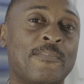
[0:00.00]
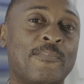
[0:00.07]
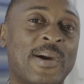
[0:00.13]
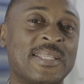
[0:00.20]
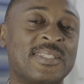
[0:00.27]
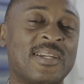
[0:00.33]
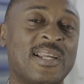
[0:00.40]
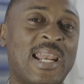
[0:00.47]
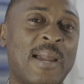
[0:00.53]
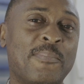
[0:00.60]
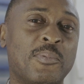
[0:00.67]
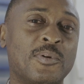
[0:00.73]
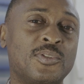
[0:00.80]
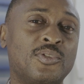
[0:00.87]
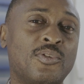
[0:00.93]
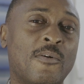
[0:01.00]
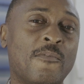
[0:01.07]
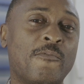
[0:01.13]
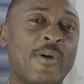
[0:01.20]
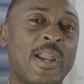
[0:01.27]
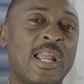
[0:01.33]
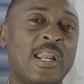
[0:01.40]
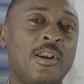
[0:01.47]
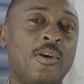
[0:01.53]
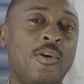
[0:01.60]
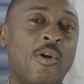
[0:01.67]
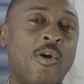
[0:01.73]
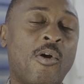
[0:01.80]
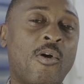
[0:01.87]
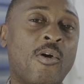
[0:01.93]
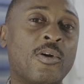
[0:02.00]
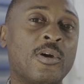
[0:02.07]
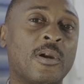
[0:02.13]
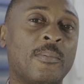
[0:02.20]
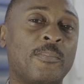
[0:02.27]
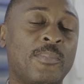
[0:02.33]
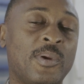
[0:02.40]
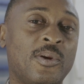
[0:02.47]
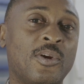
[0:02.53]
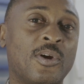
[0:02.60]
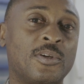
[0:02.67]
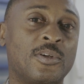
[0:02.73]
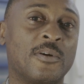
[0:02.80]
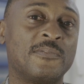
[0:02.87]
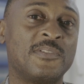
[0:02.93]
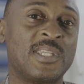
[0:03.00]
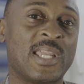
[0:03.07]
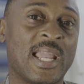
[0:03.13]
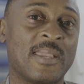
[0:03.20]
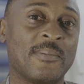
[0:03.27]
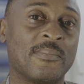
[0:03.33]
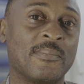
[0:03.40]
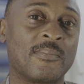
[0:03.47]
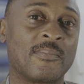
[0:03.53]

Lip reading: particular position for a long period of time.